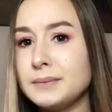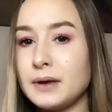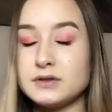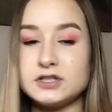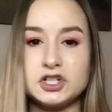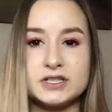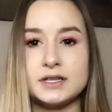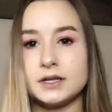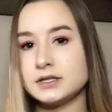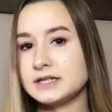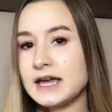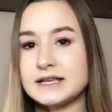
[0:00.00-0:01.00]
I was just
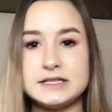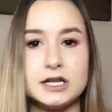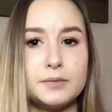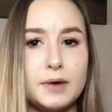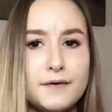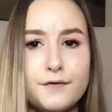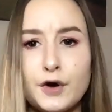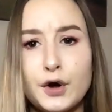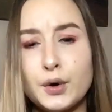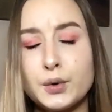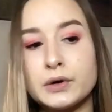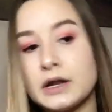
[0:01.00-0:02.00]
like texting on my
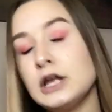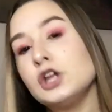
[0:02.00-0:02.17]
phone,